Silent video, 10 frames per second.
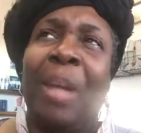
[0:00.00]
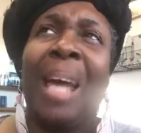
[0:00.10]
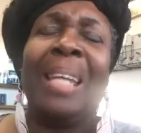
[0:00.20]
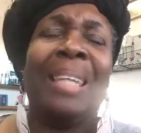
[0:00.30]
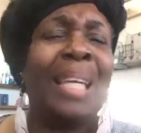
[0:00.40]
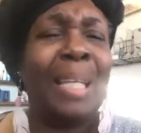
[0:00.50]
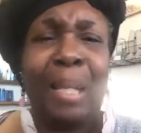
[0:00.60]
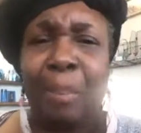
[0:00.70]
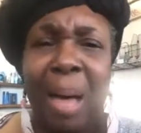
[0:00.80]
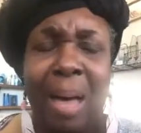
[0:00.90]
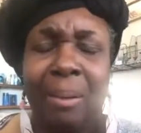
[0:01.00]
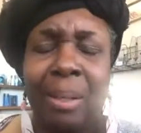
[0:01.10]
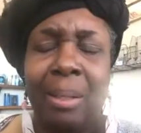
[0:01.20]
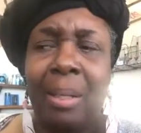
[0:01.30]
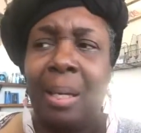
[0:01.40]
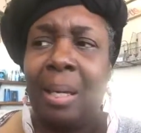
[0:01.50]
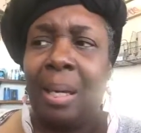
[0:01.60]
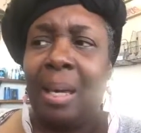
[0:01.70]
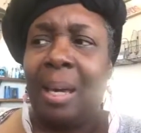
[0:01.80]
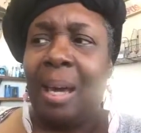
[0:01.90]
I didn't think nothing about it.
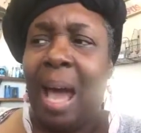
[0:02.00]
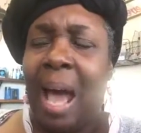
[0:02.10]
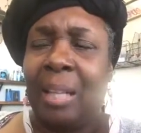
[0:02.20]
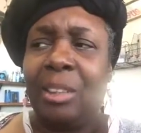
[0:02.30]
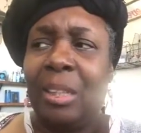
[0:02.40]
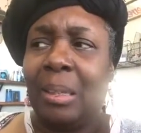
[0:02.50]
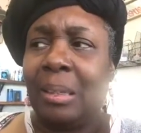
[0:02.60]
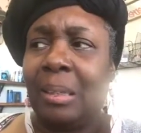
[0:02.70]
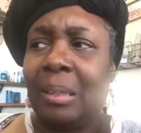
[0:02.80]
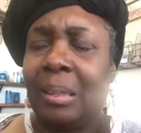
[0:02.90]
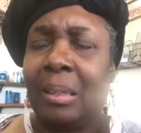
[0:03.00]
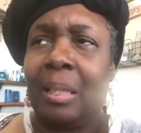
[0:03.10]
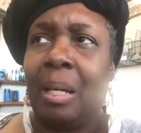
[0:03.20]
I just,